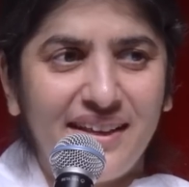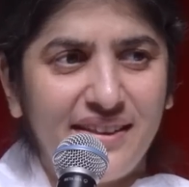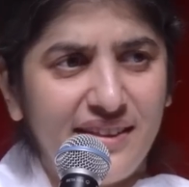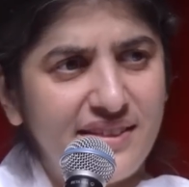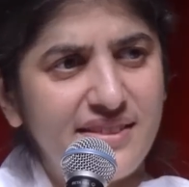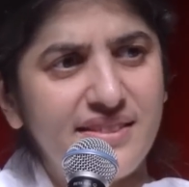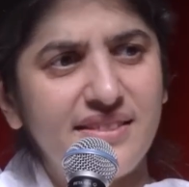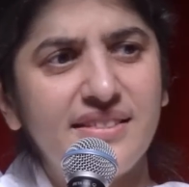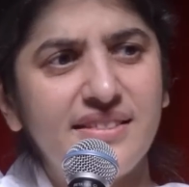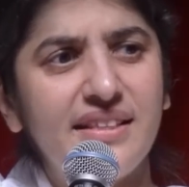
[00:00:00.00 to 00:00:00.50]

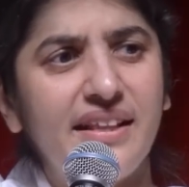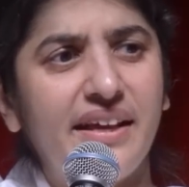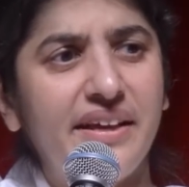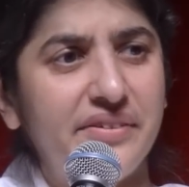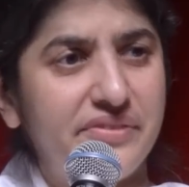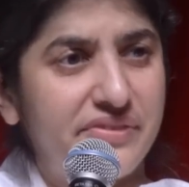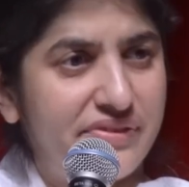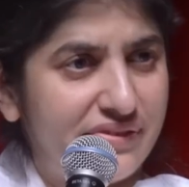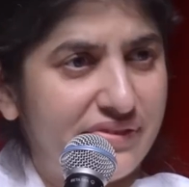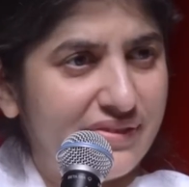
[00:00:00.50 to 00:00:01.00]
This is
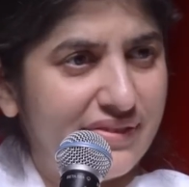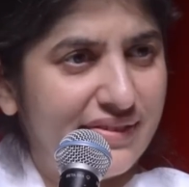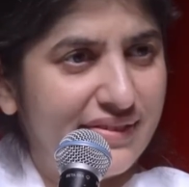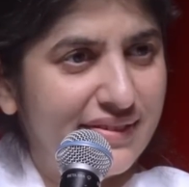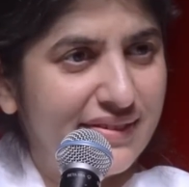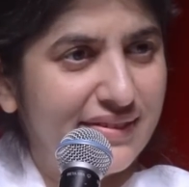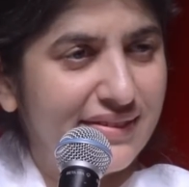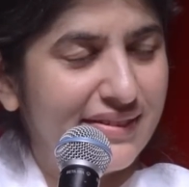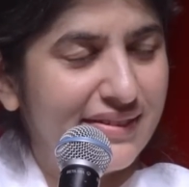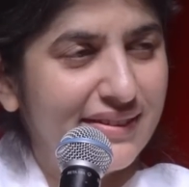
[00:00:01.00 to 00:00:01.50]
life.
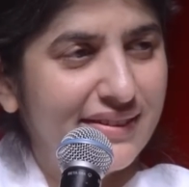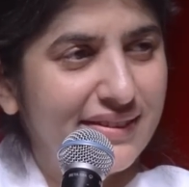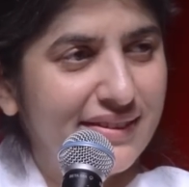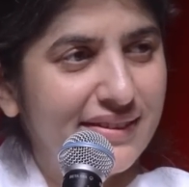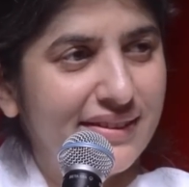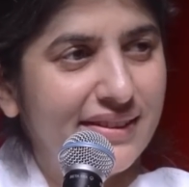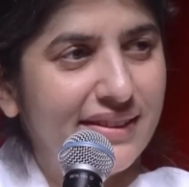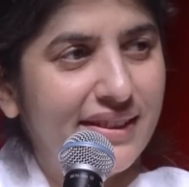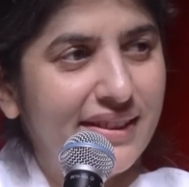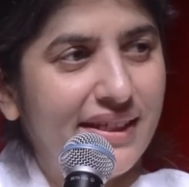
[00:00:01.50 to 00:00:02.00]

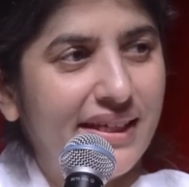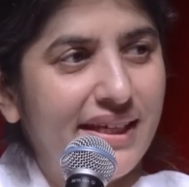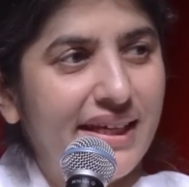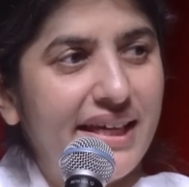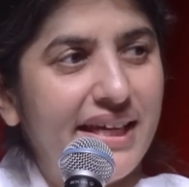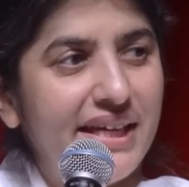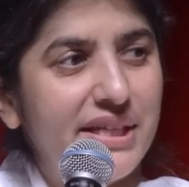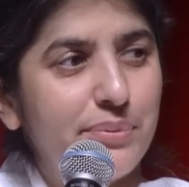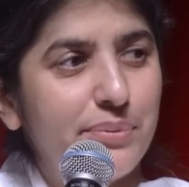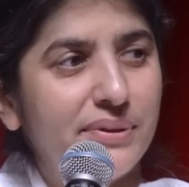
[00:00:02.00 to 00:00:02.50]

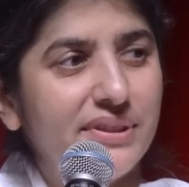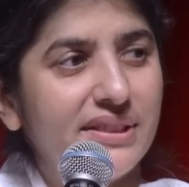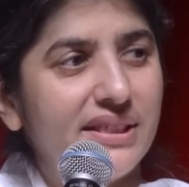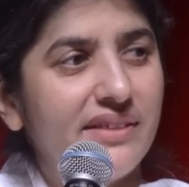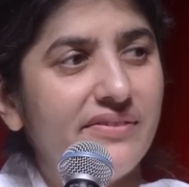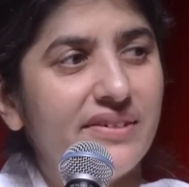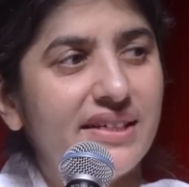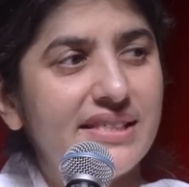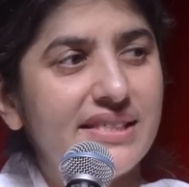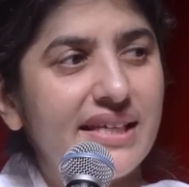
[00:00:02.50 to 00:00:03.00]
It will
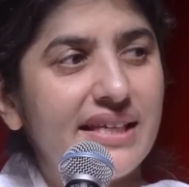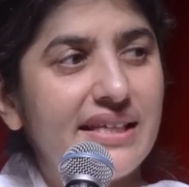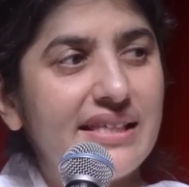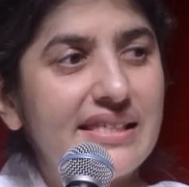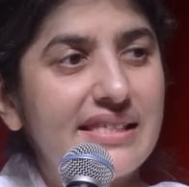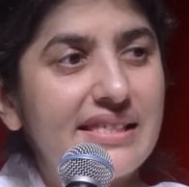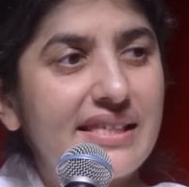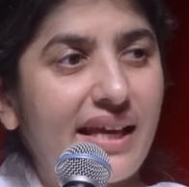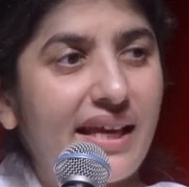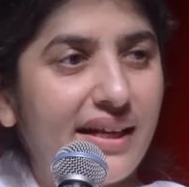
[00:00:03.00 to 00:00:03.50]
give us
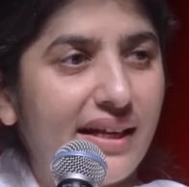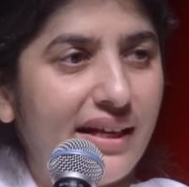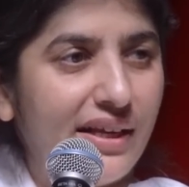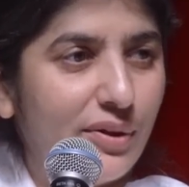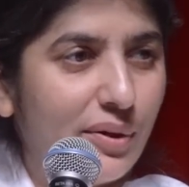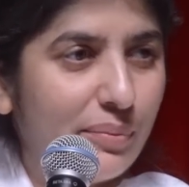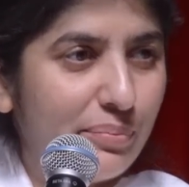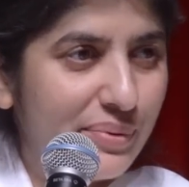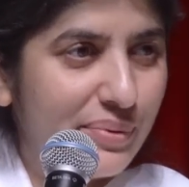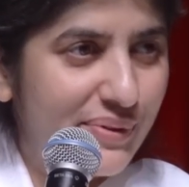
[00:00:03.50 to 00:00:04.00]
exactly
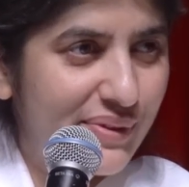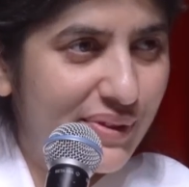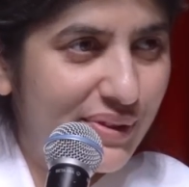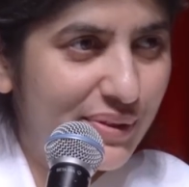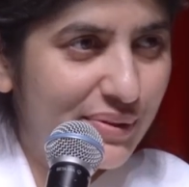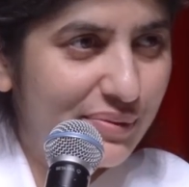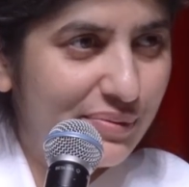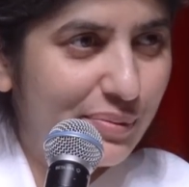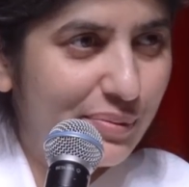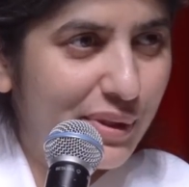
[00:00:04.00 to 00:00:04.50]

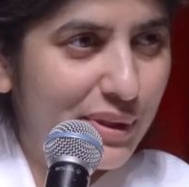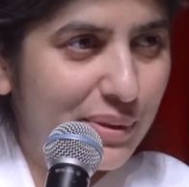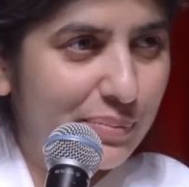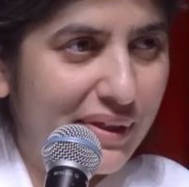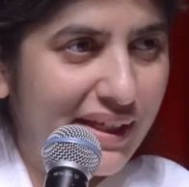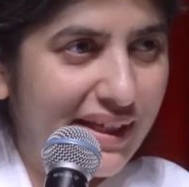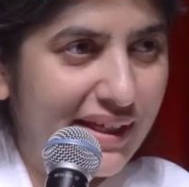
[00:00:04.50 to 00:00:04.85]
opposite of what we